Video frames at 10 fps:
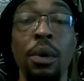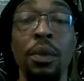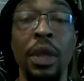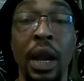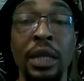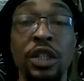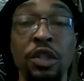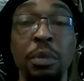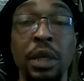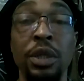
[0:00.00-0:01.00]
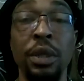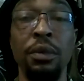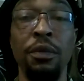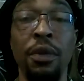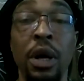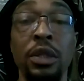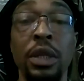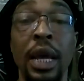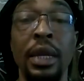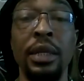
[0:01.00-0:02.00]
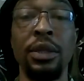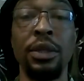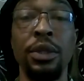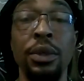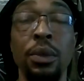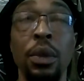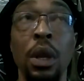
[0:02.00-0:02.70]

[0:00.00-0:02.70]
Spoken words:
that I just mentioned, Farsight Institute,